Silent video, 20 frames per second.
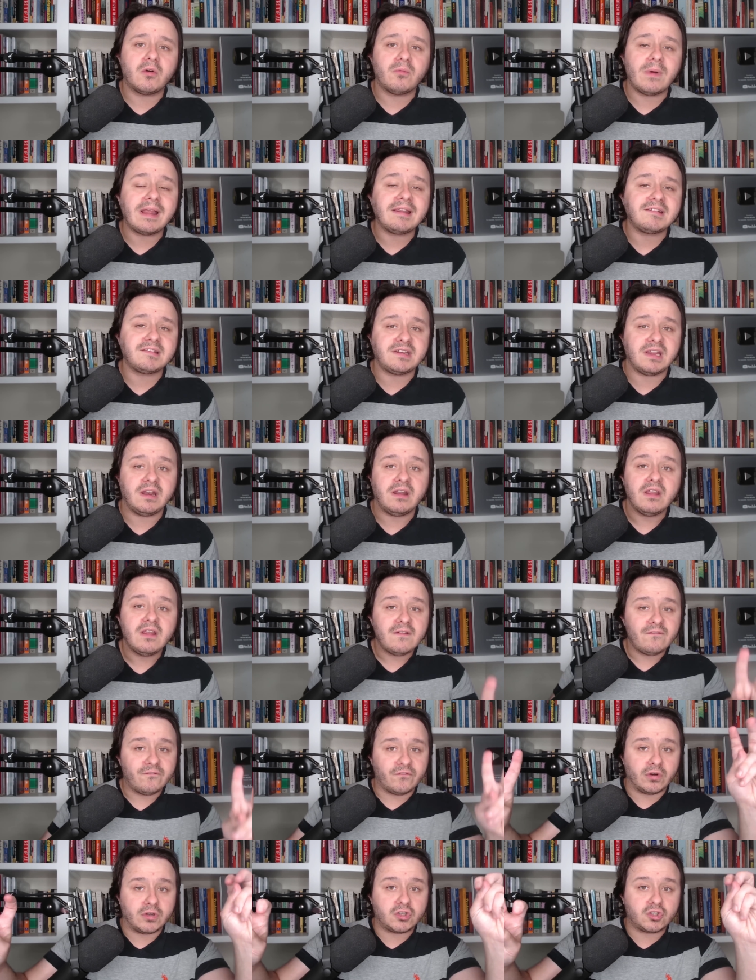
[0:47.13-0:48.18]
arrested
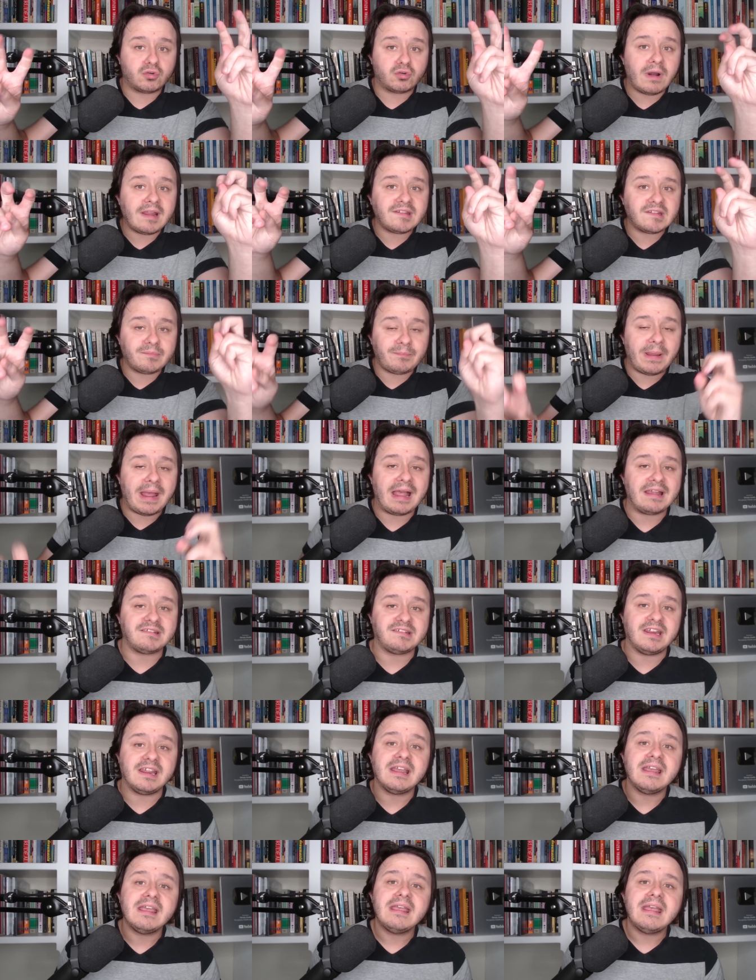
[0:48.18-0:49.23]
for trespassing